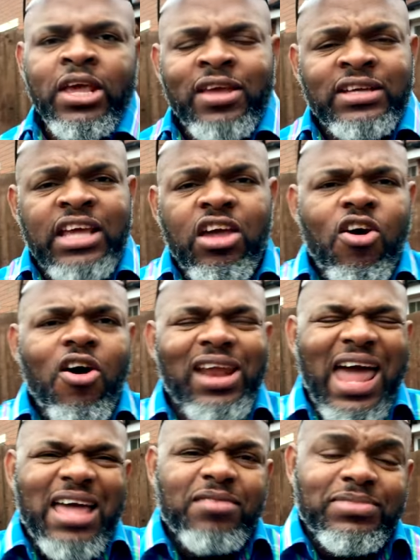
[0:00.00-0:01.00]
You're saying, God,
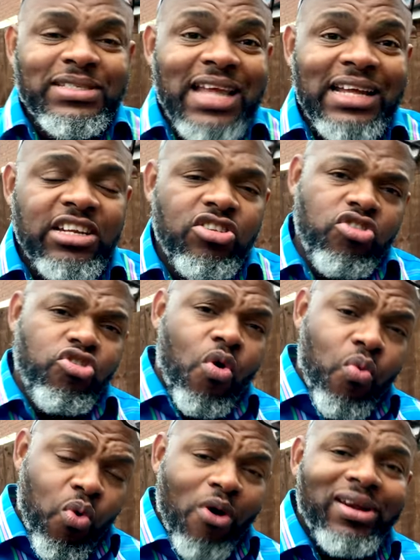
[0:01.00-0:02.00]
I am standing on your
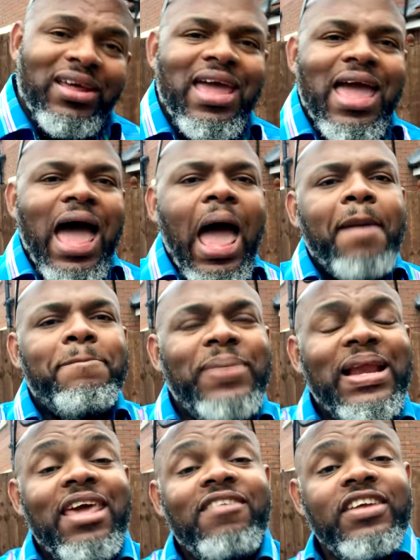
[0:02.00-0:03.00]
word. I
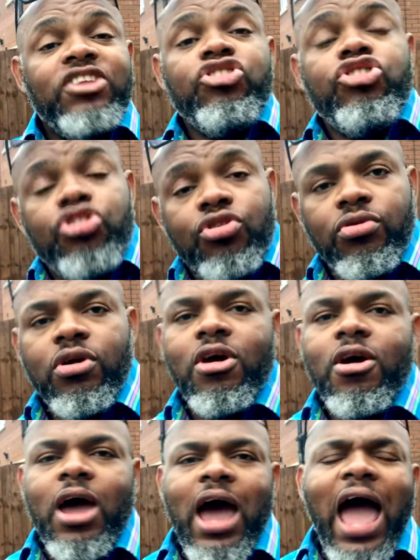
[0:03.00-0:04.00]
believe in you.
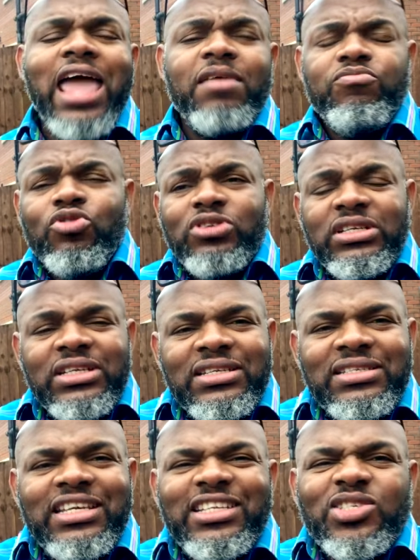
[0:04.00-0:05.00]
I am using this
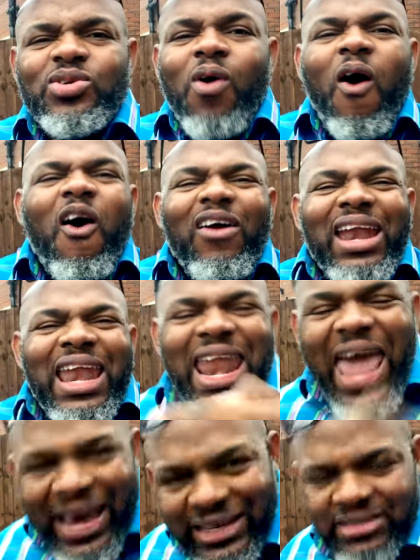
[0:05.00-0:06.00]
seed to
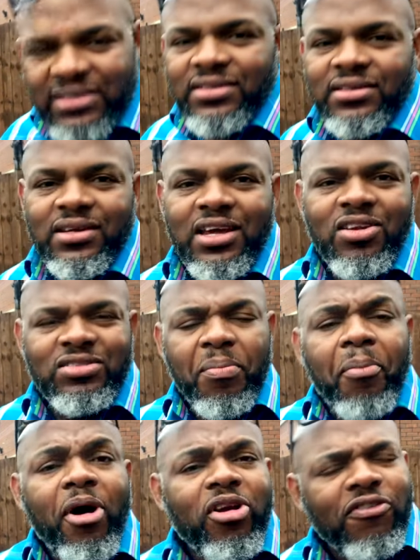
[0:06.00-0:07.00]
connect. You know, it's a
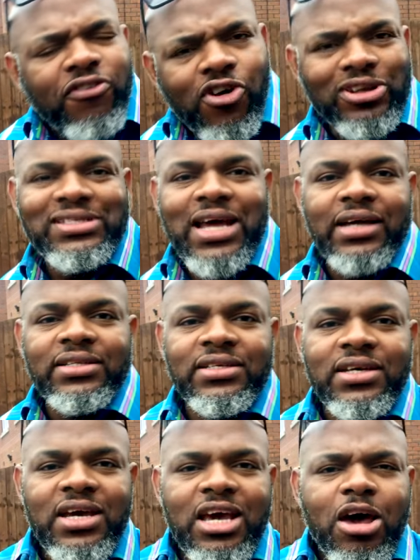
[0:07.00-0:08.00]
point of contact.
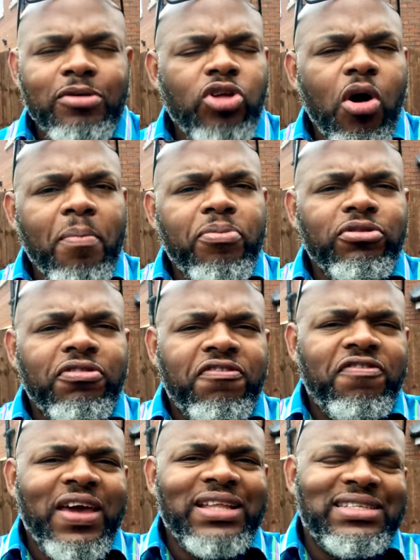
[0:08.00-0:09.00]
Don't put
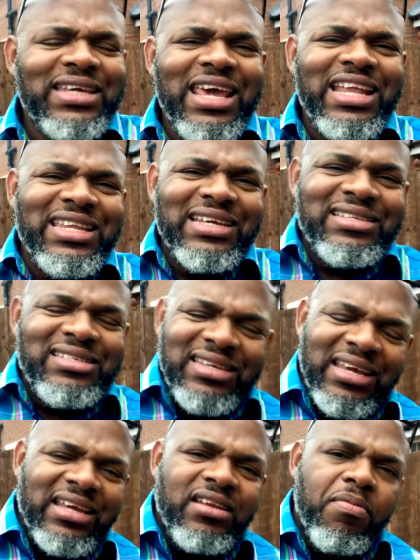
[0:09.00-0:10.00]
faith in the
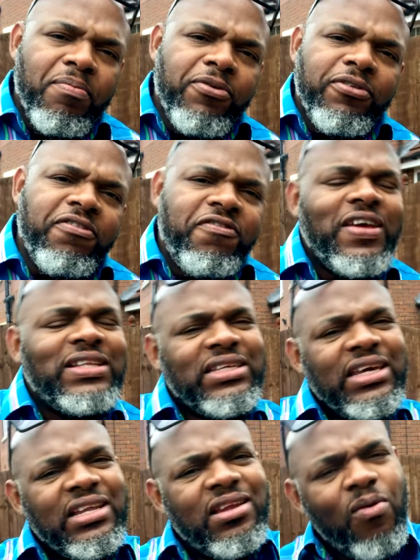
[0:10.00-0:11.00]
seed. Put faith
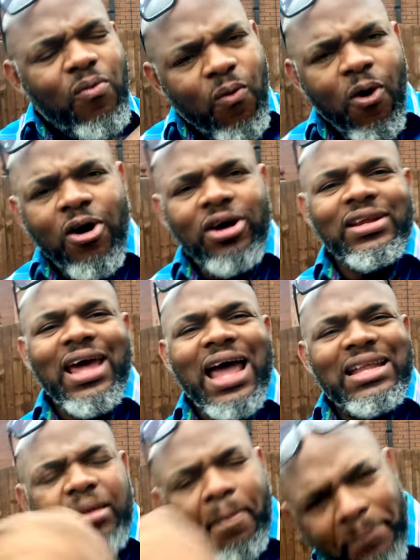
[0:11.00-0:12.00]
in the word
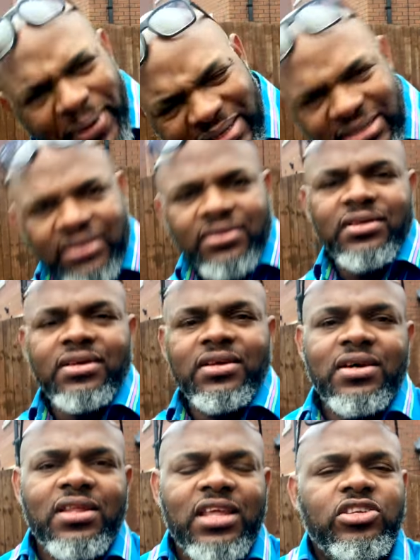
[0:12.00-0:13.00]
and the person
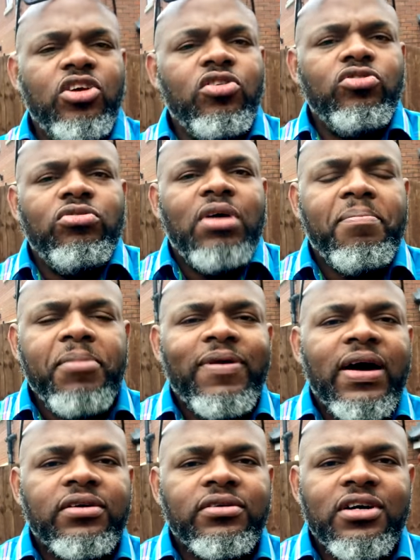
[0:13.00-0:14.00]
that's going to do that
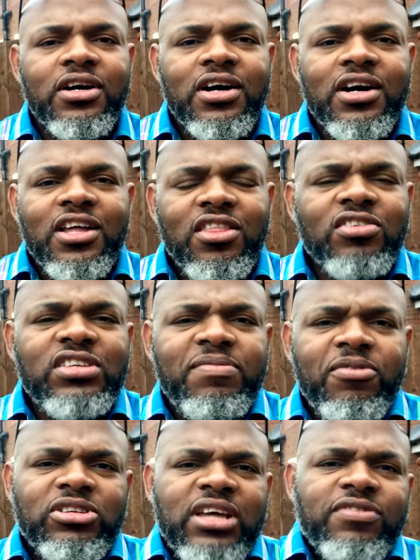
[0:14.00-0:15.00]
miracle. Don't say,
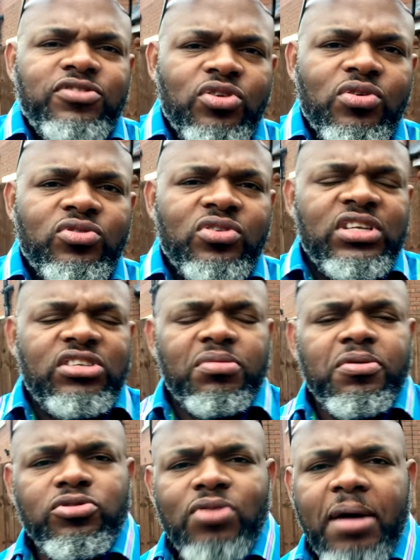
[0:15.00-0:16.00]
because I've sown, so this is
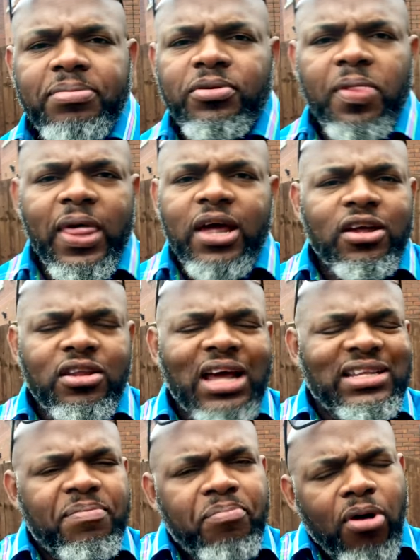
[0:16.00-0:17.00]
supposed to happen.
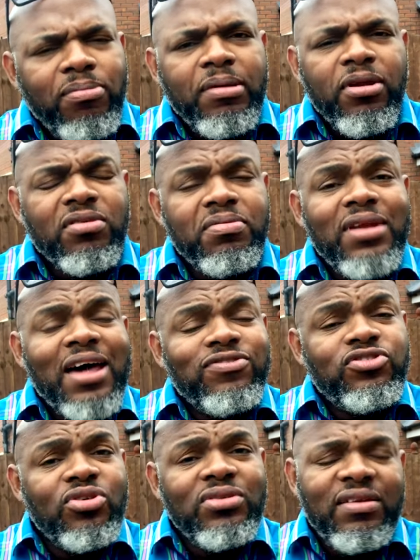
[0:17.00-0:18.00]
That's the problem. A lot of people have
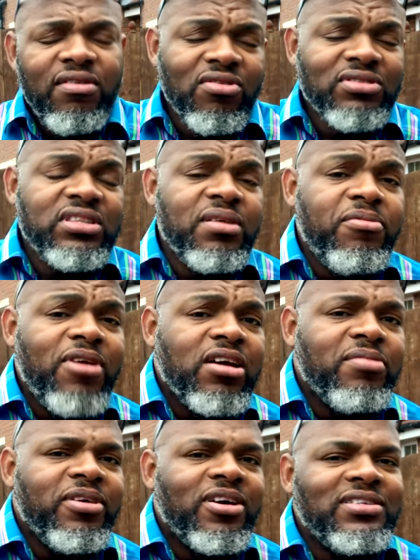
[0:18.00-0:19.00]
sown and they've not seen the
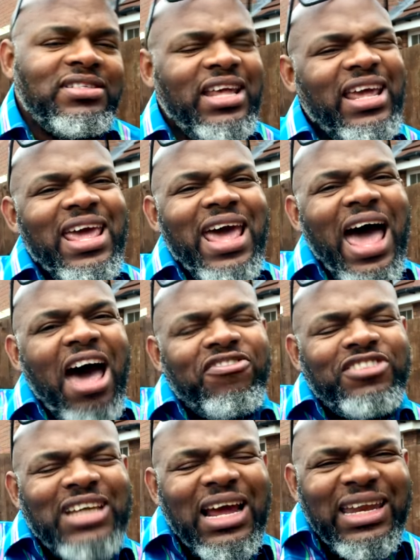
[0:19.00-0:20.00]
miracle because they
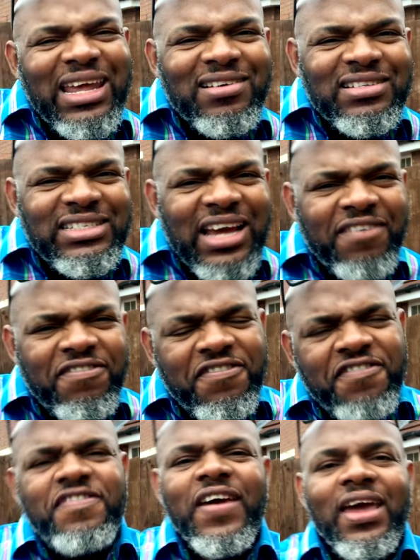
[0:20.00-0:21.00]
have channeled their
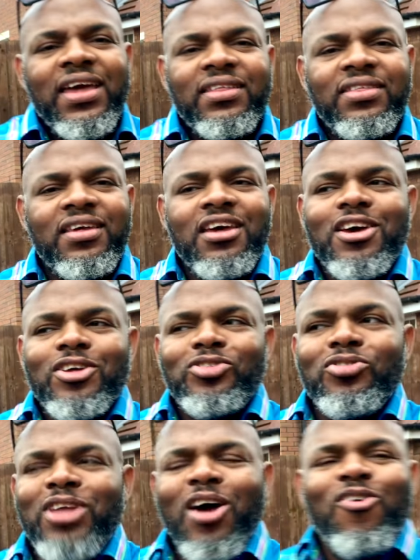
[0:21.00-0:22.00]
faith
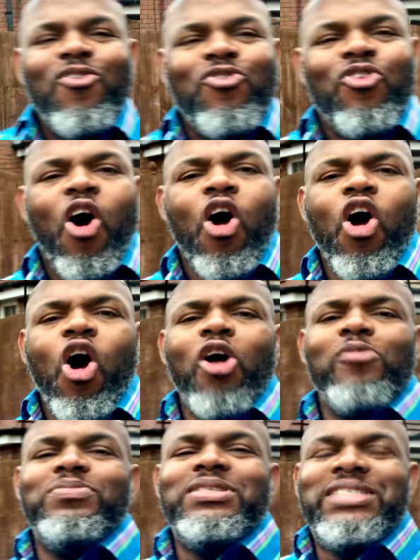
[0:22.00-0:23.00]
to the wrong
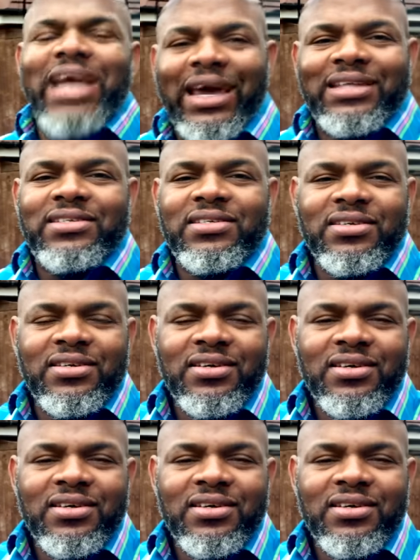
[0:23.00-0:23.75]
object